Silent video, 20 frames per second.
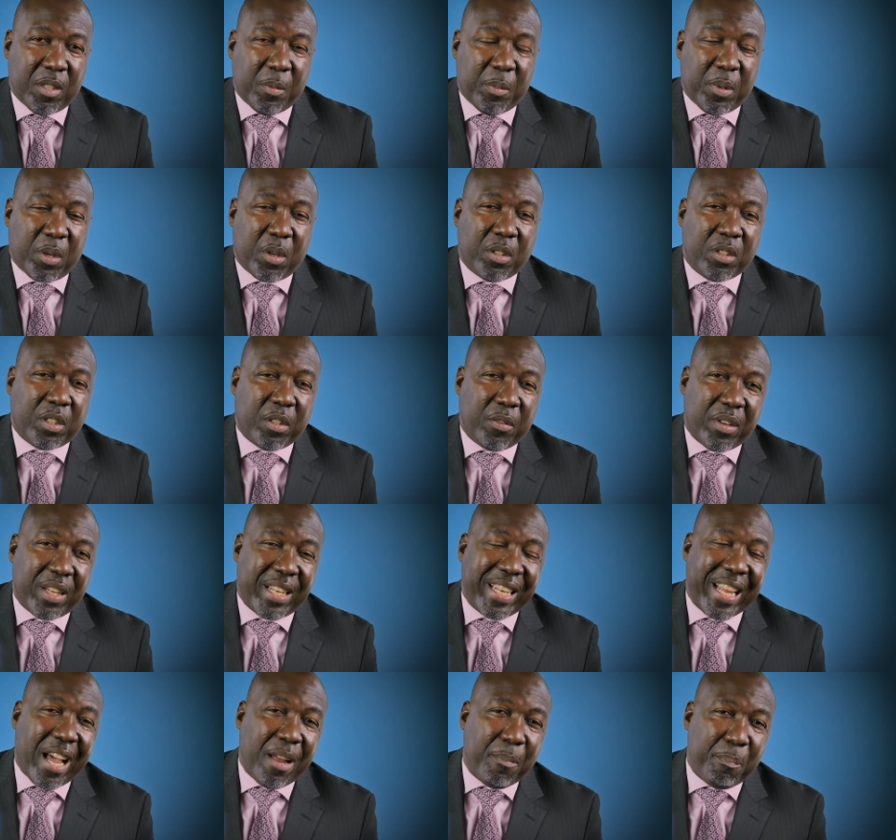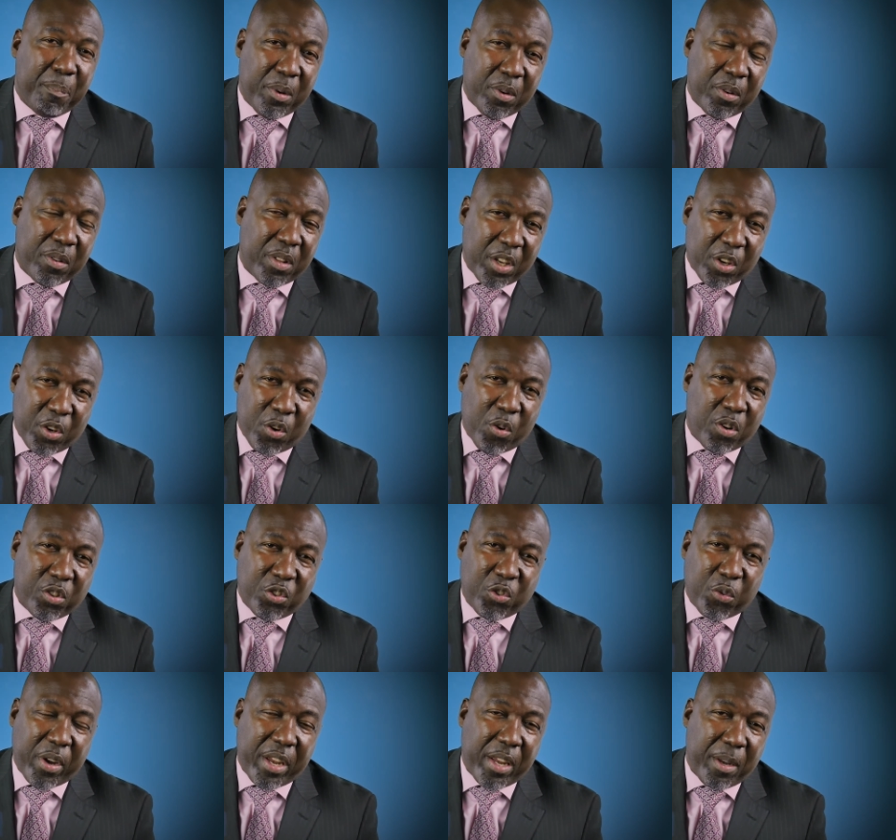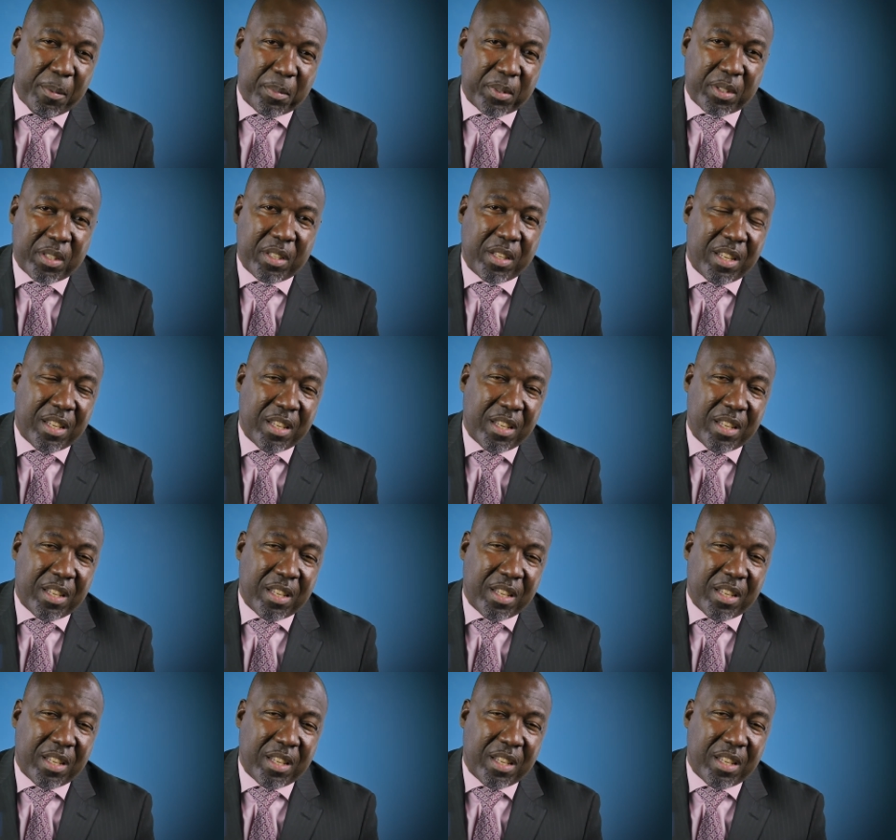Because if you're not building your dreams,